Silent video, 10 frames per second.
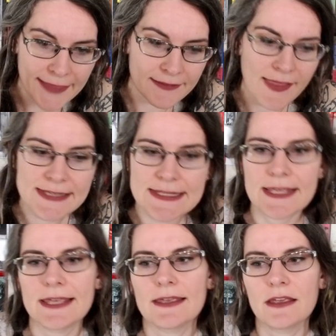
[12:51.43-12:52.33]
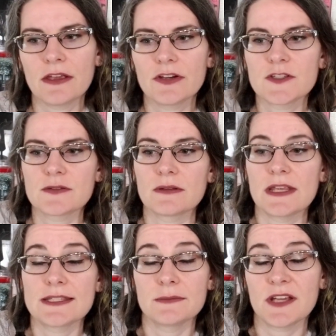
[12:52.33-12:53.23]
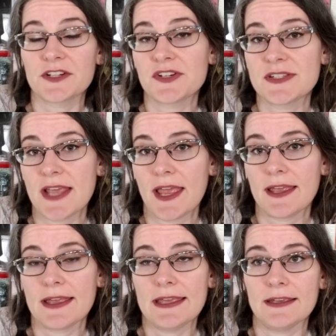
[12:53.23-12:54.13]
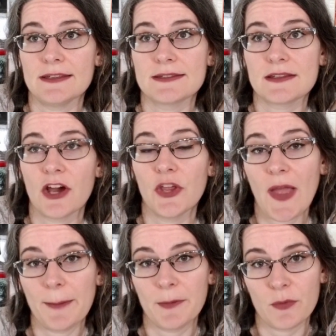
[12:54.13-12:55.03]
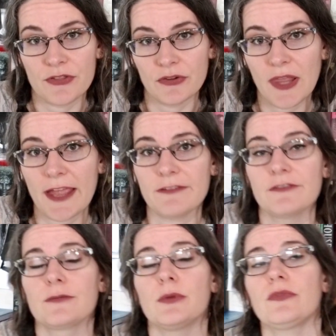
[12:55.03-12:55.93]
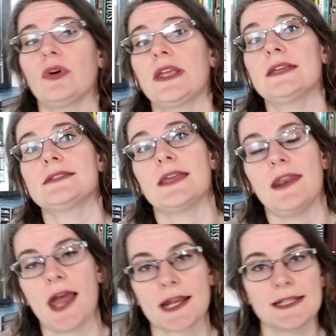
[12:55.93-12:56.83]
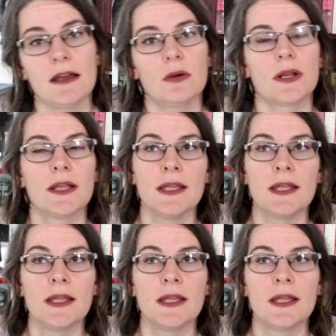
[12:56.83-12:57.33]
And the last thing he hears his abductor say is, "Are you happy with your life?" before he is then knocked out.